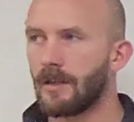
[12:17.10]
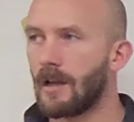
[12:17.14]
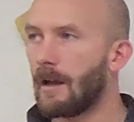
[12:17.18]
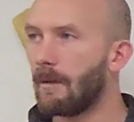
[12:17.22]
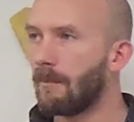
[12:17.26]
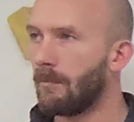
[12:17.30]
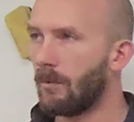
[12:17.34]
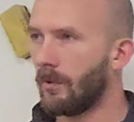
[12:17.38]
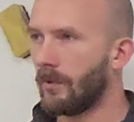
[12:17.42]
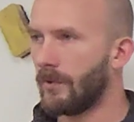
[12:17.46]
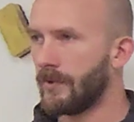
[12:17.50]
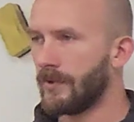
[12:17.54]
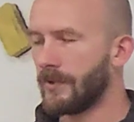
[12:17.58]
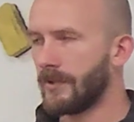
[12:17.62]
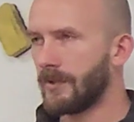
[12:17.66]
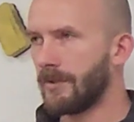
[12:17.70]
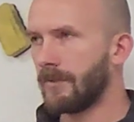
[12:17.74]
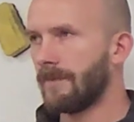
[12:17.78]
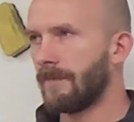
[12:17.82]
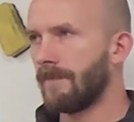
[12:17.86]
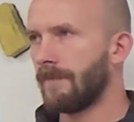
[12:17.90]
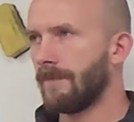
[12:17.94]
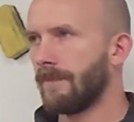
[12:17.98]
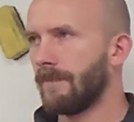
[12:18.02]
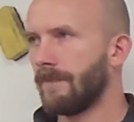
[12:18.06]

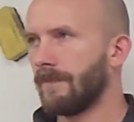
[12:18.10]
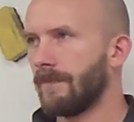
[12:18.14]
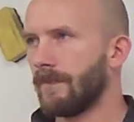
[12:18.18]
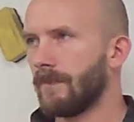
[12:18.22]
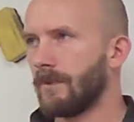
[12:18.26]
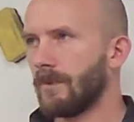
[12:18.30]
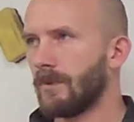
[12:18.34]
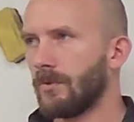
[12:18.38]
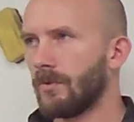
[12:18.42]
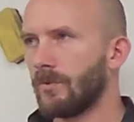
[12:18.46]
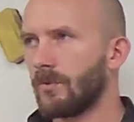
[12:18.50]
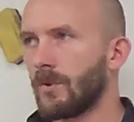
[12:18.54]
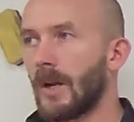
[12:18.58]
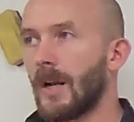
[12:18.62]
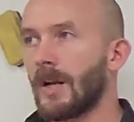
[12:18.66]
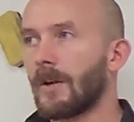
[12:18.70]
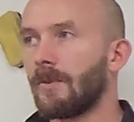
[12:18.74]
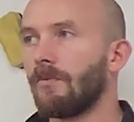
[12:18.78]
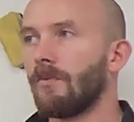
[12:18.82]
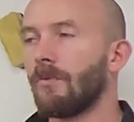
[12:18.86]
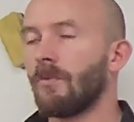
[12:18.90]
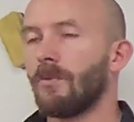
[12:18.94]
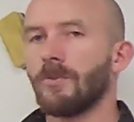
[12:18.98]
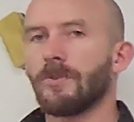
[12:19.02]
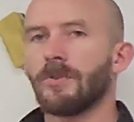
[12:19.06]
doubles, drag
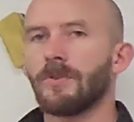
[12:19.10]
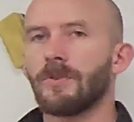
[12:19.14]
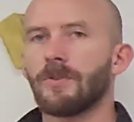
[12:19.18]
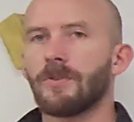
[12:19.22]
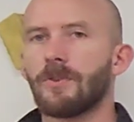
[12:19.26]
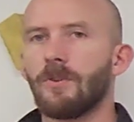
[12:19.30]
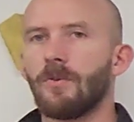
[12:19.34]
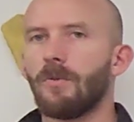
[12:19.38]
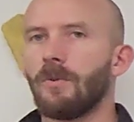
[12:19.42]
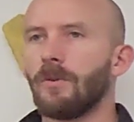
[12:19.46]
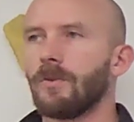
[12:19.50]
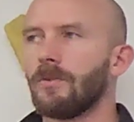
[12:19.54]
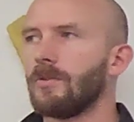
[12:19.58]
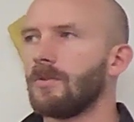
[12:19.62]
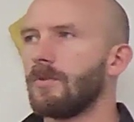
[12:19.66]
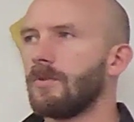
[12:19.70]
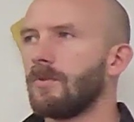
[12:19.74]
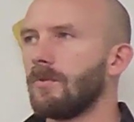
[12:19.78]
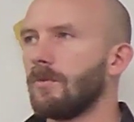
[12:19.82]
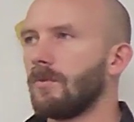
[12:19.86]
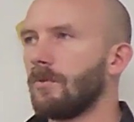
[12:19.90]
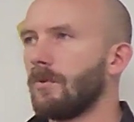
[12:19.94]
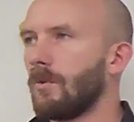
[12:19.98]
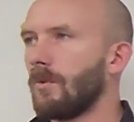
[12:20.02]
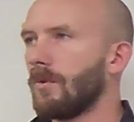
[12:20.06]
force is going to
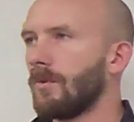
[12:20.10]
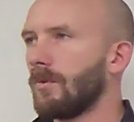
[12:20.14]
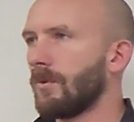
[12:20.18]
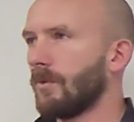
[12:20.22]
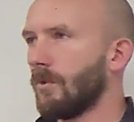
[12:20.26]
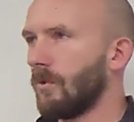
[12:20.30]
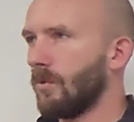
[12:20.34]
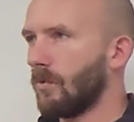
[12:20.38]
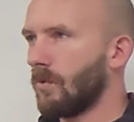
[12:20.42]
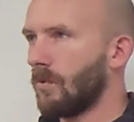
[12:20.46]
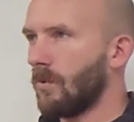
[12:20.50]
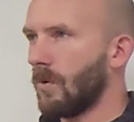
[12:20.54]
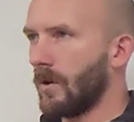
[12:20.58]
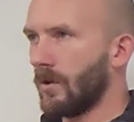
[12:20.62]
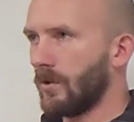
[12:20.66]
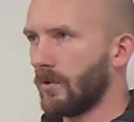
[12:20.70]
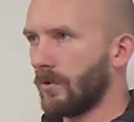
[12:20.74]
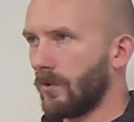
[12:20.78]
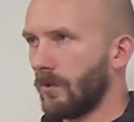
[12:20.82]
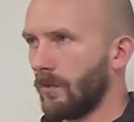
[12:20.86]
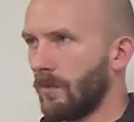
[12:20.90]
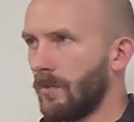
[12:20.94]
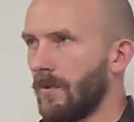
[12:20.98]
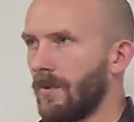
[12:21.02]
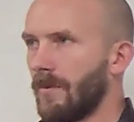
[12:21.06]

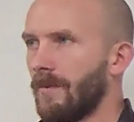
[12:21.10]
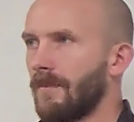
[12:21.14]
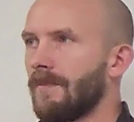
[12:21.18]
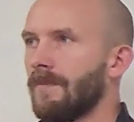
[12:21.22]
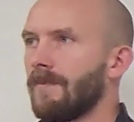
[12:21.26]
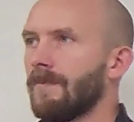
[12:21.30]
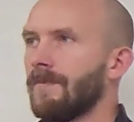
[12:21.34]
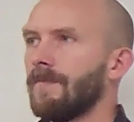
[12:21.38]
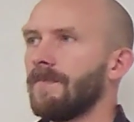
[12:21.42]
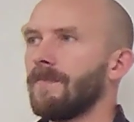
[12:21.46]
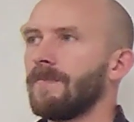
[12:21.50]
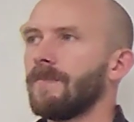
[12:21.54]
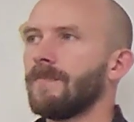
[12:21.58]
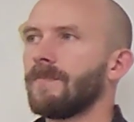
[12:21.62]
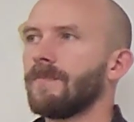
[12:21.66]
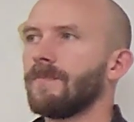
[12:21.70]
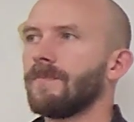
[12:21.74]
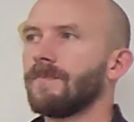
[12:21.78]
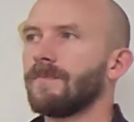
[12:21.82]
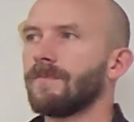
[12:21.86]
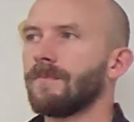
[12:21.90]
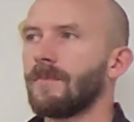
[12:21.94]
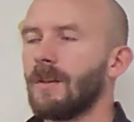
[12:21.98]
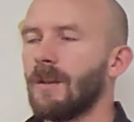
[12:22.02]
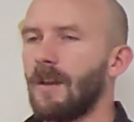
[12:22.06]
quadruple.
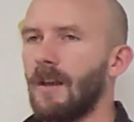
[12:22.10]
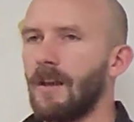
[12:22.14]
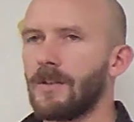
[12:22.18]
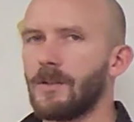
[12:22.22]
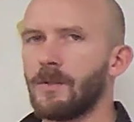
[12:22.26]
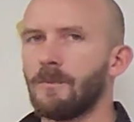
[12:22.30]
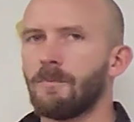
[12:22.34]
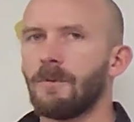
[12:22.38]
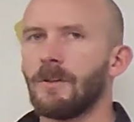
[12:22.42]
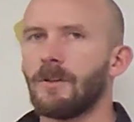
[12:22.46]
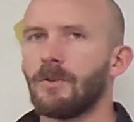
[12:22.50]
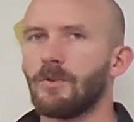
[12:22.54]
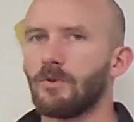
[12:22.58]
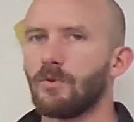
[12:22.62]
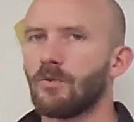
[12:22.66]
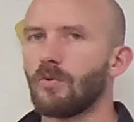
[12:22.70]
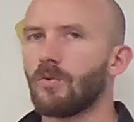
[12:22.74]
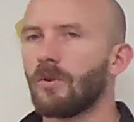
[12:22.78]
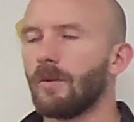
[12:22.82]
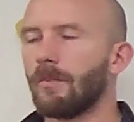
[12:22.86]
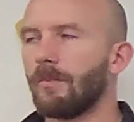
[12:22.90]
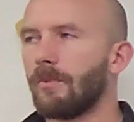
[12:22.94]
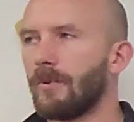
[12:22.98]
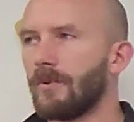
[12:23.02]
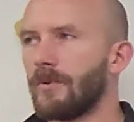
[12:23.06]
As speed
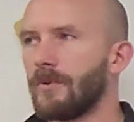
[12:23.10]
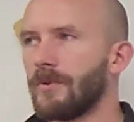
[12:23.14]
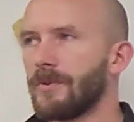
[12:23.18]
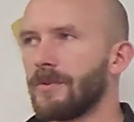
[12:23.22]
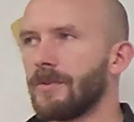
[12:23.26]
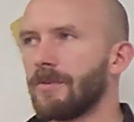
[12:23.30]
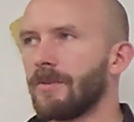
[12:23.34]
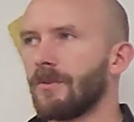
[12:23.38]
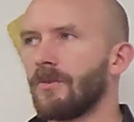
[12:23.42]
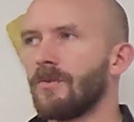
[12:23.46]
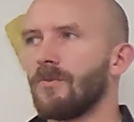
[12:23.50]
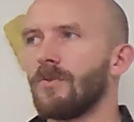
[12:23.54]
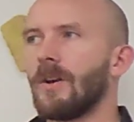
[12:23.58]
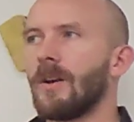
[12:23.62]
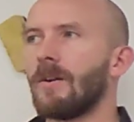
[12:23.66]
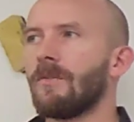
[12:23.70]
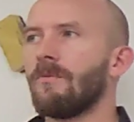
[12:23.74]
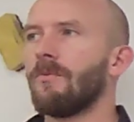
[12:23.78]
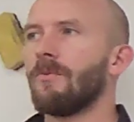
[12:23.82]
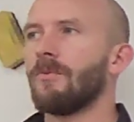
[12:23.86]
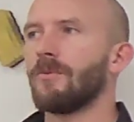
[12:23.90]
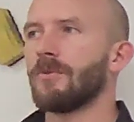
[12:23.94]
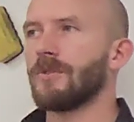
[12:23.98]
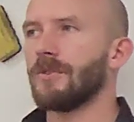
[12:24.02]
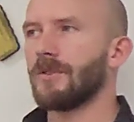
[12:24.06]
triples, your drag
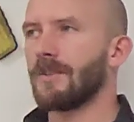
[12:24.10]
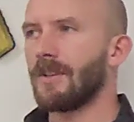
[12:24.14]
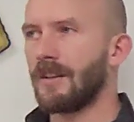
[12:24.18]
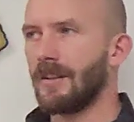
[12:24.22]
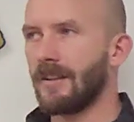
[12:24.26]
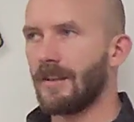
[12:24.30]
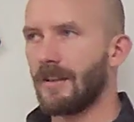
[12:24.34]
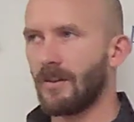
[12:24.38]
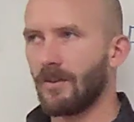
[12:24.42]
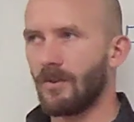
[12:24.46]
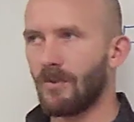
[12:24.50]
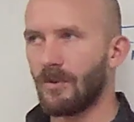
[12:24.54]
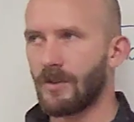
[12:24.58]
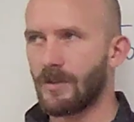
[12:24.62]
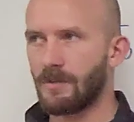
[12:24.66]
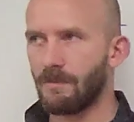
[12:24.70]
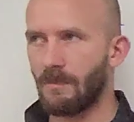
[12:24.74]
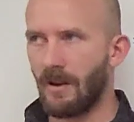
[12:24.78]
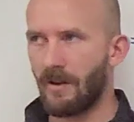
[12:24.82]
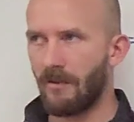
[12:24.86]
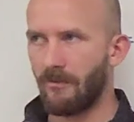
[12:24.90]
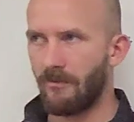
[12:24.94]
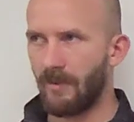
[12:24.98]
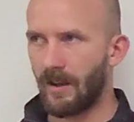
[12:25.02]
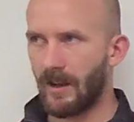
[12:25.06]
force is going to increase
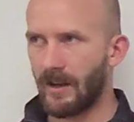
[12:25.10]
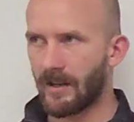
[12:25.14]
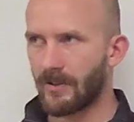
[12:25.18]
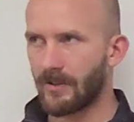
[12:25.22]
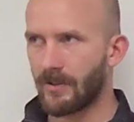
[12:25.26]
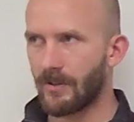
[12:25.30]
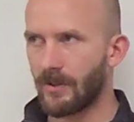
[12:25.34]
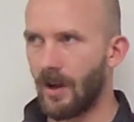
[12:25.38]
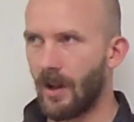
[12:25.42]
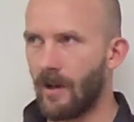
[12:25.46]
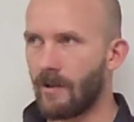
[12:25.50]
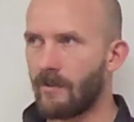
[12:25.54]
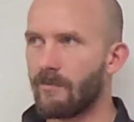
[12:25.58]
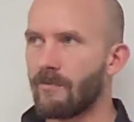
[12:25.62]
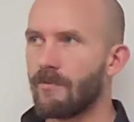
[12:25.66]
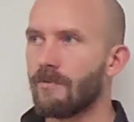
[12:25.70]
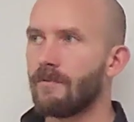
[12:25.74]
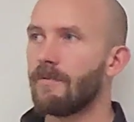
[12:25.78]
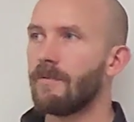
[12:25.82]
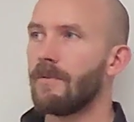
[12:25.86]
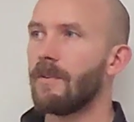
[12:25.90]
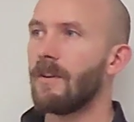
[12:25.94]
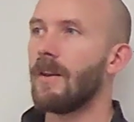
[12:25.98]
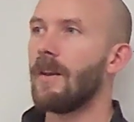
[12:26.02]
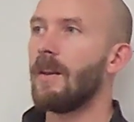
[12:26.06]
by a factor of
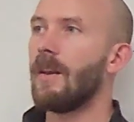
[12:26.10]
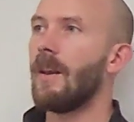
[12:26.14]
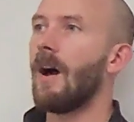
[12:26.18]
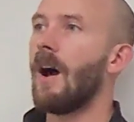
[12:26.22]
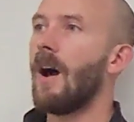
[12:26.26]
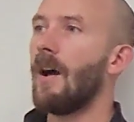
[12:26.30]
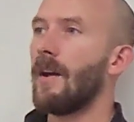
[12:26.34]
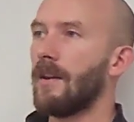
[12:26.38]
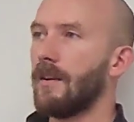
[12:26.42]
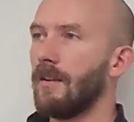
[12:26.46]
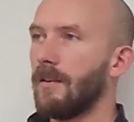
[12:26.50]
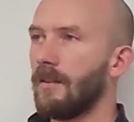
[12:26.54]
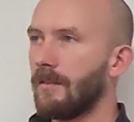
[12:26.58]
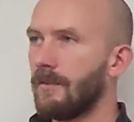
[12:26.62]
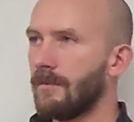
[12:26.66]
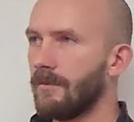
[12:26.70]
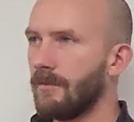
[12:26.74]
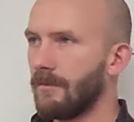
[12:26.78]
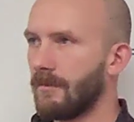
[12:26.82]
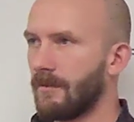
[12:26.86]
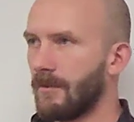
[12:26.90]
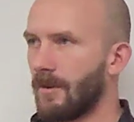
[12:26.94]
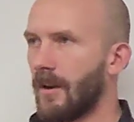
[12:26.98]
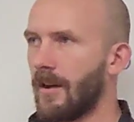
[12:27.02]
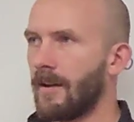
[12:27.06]
9,
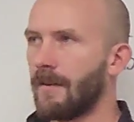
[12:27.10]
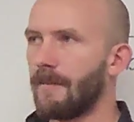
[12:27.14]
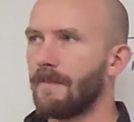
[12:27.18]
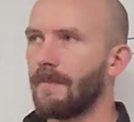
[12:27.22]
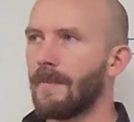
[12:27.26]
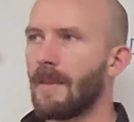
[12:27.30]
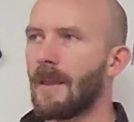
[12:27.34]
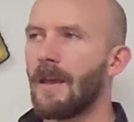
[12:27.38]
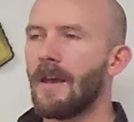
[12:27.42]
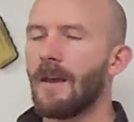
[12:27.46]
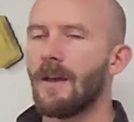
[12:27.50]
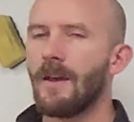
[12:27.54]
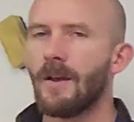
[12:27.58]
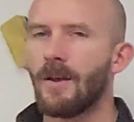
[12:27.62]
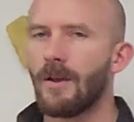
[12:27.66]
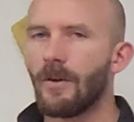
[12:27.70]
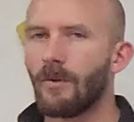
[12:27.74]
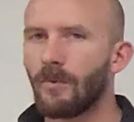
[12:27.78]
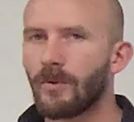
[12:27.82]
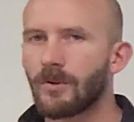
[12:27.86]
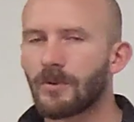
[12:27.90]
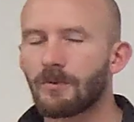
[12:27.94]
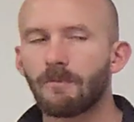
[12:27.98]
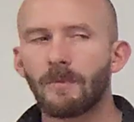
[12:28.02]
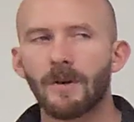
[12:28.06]
right?
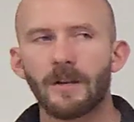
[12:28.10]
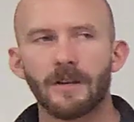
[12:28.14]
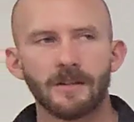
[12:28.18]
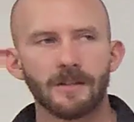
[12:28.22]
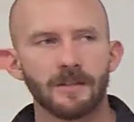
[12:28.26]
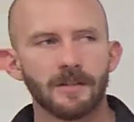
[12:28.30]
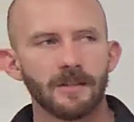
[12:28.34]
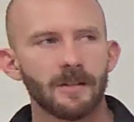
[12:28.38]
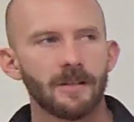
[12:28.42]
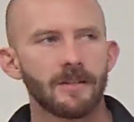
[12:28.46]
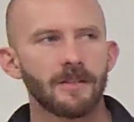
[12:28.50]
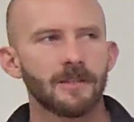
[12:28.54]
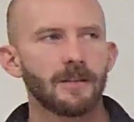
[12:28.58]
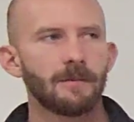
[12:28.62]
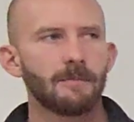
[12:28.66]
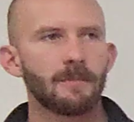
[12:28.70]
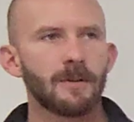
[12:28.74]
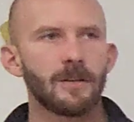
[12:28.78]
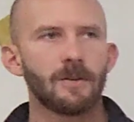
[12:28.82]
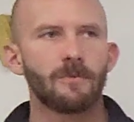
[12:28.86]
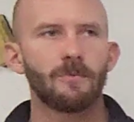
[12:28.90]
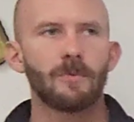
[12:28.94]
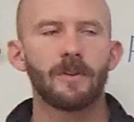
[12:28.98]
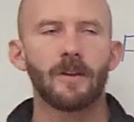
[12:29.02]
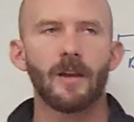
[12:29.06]
Which makes sense. I
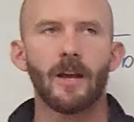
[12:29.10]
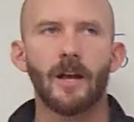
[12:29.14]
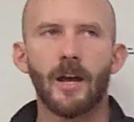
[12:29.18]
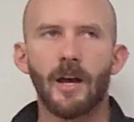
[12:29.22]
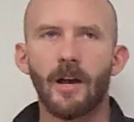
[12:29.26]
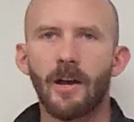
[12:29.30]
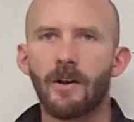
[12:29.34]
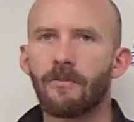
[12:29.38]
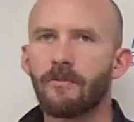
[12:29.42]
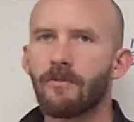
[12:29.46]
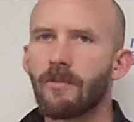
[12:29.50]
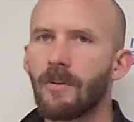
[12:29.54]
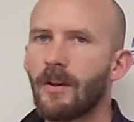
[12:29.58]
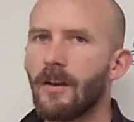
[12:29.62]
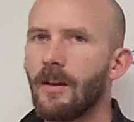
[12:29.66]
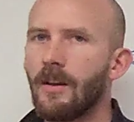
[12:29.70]
mean, we have